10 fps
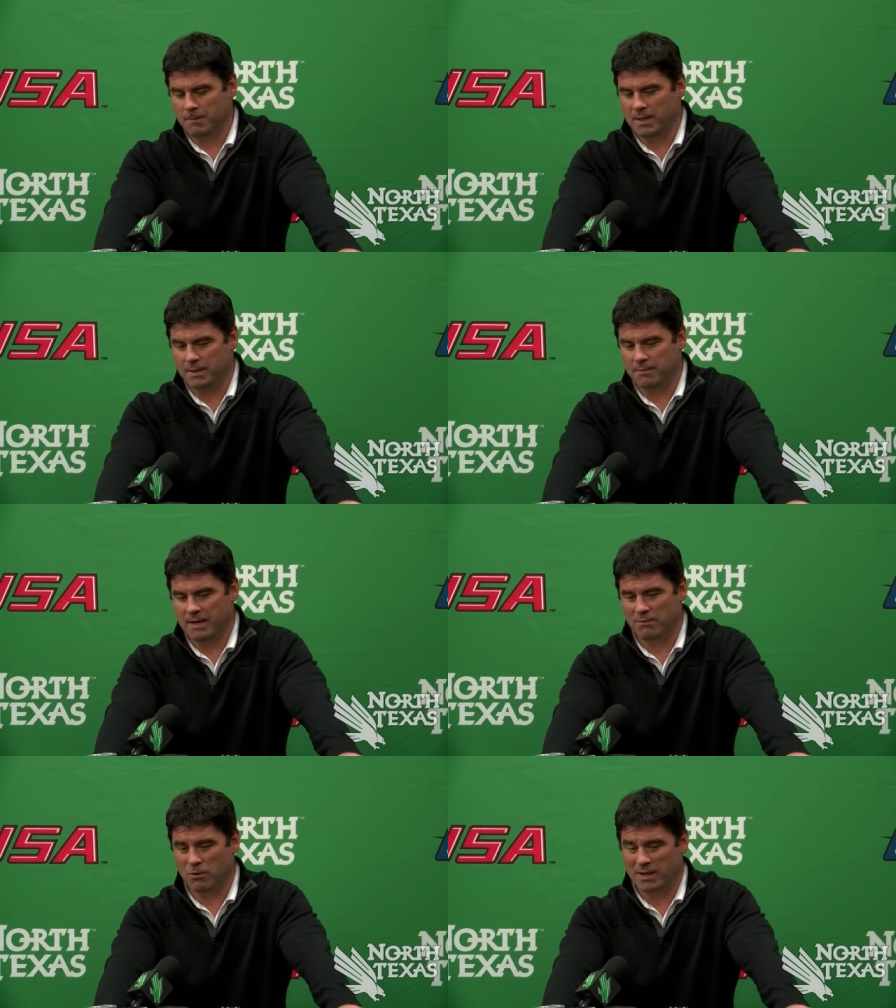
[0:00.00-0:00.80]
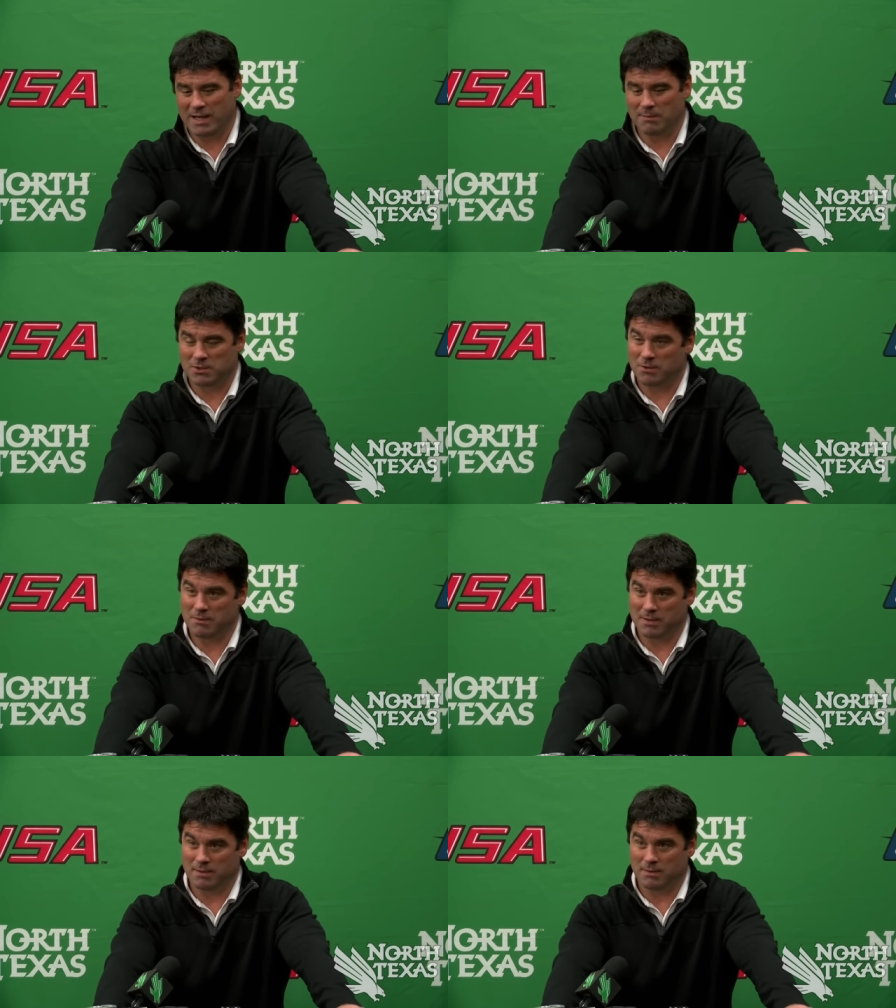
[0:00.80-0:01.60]
They, they have great chemistry
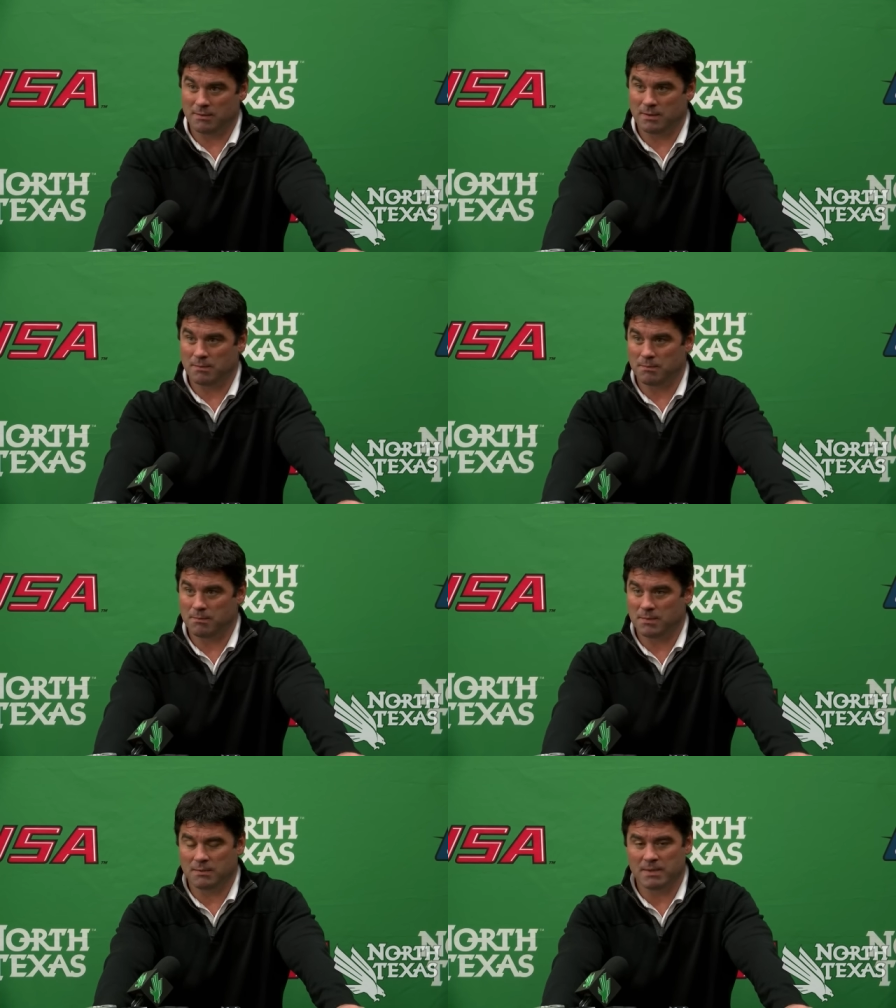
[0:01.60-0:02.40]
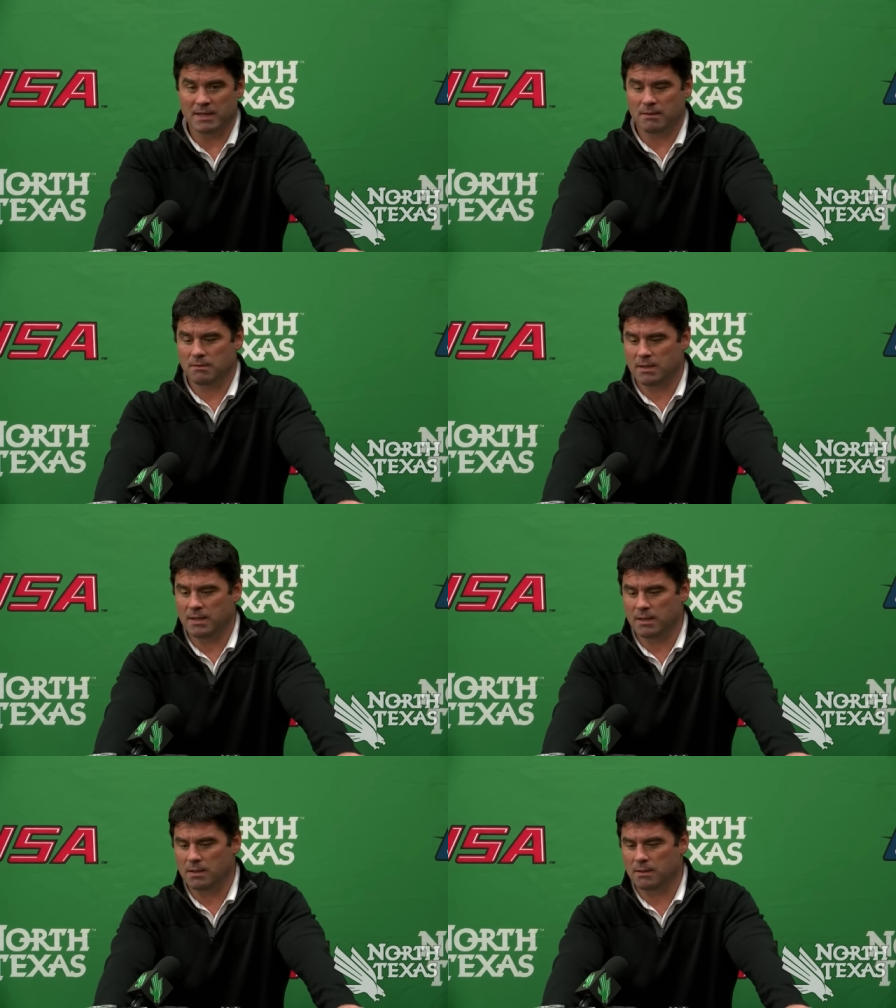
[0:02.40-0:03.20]
with the, the, the men,
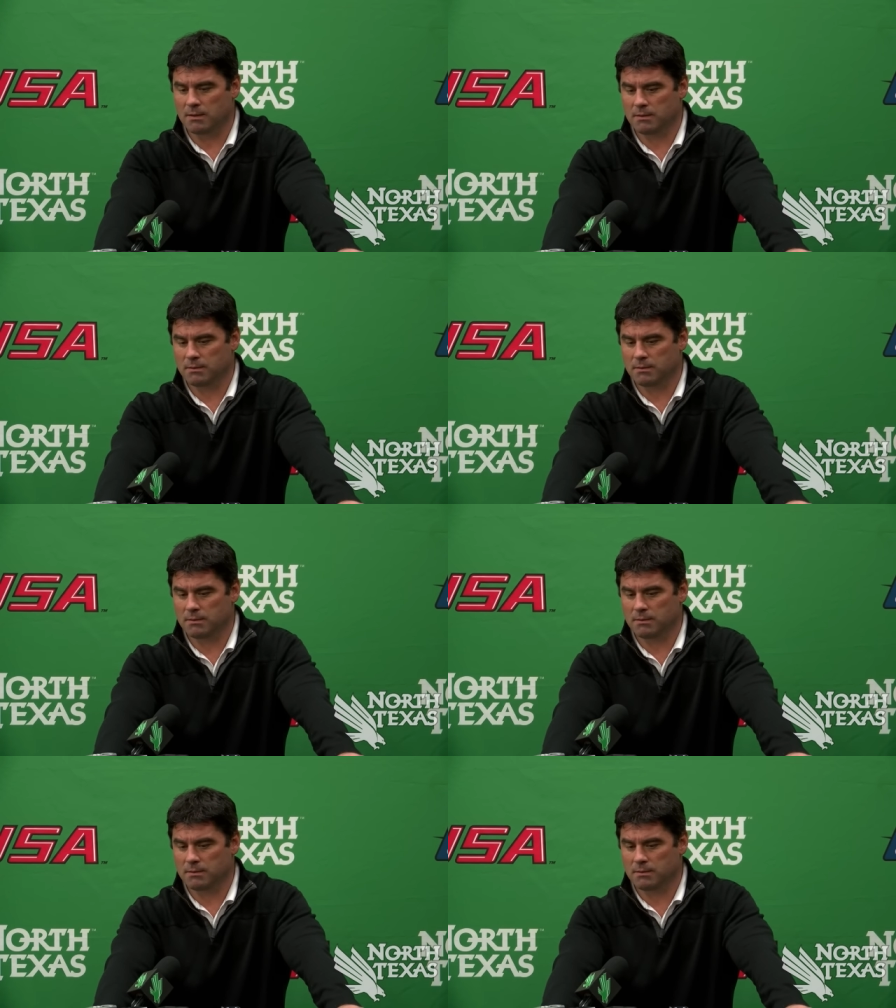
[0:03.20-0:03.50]
and